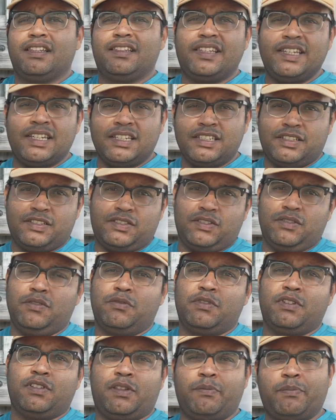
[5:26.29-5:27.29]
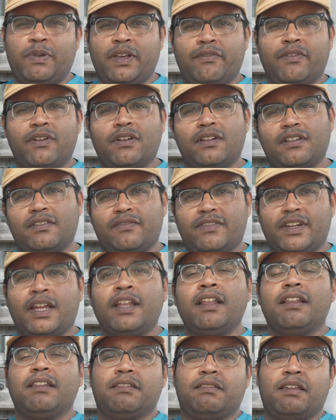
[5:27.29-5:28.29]
This was the pivotal
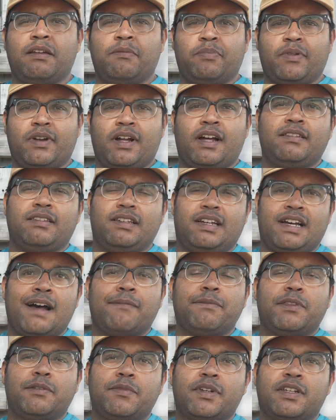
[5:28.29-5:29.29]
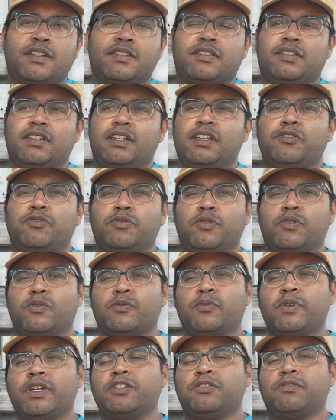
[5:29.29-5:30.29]
event that brought the Optimist into a
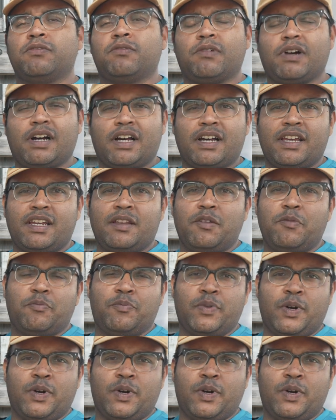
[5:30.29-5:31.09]
region-wide